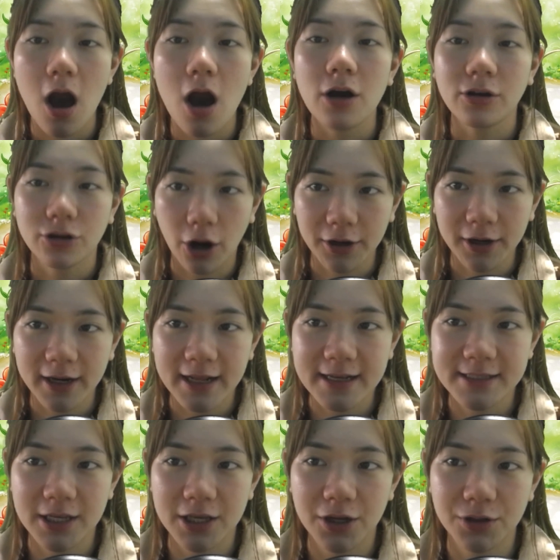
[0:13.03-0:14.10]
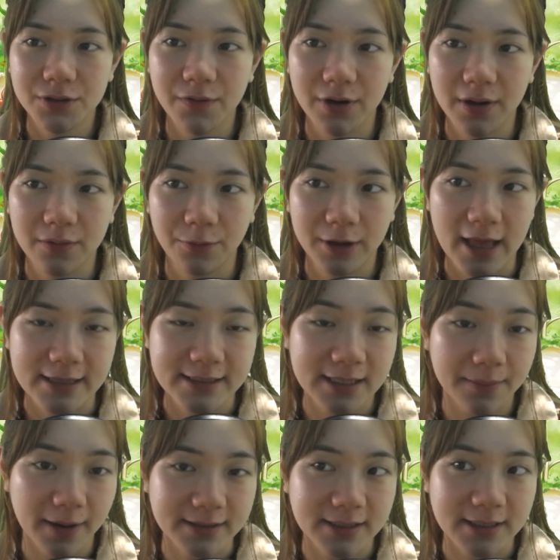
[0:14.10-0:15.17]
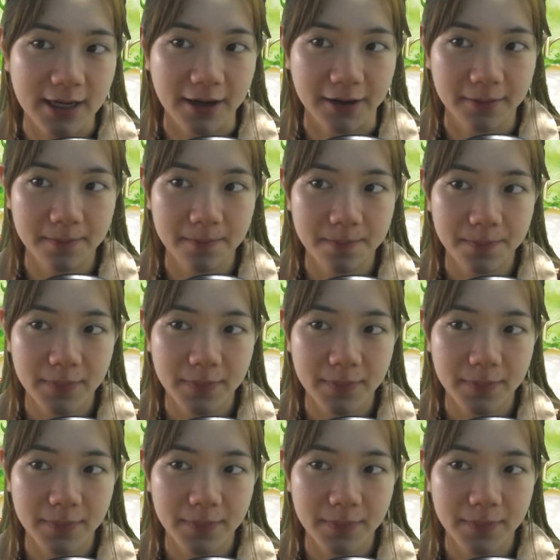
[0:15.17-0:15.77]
Gardening is a useful and relaxing pastime.